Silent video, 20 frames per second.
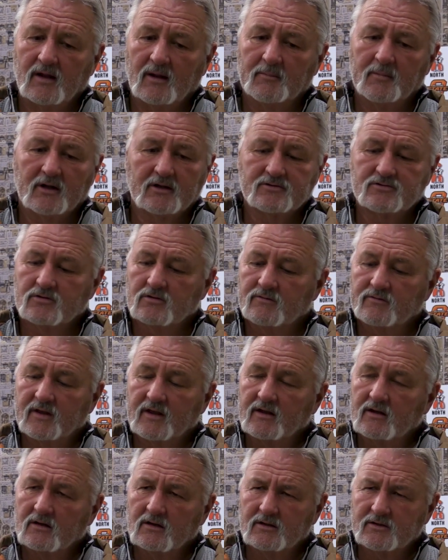I'm not sure if
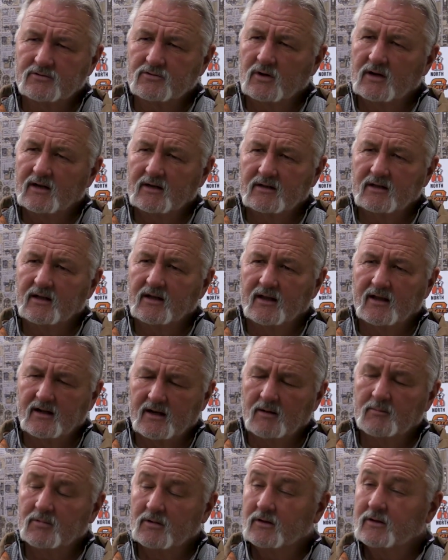they contract that
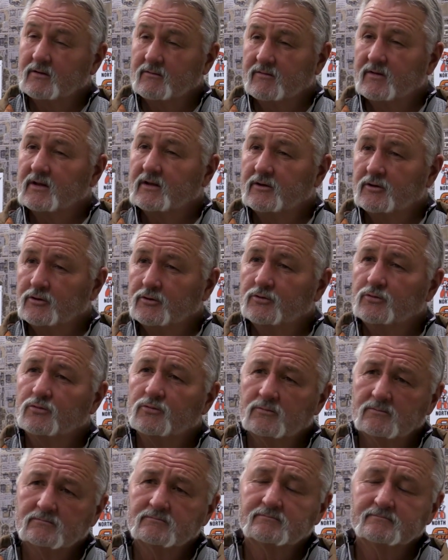out. I believe they do.
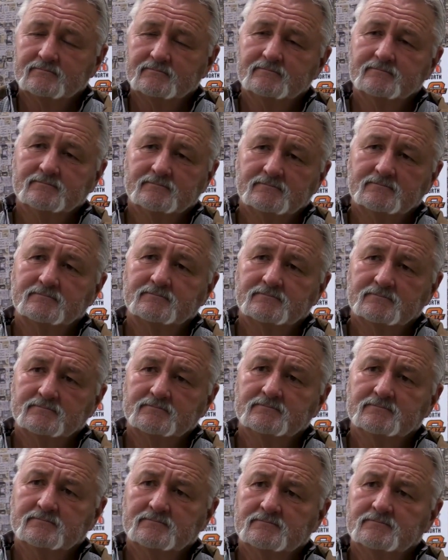
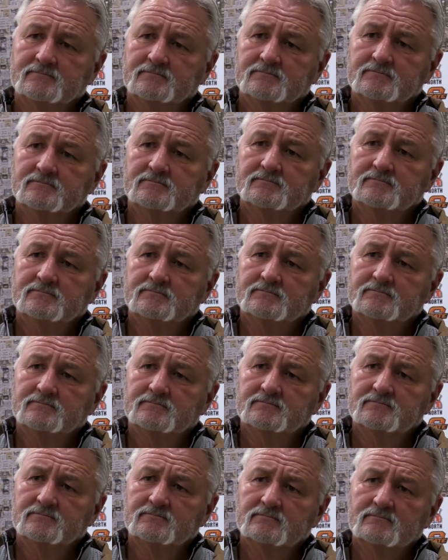So you climb the
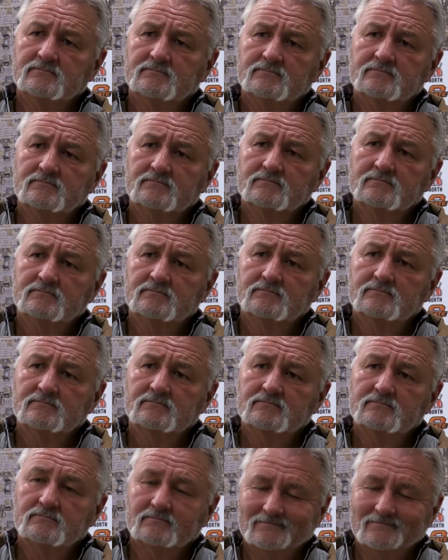old ones though?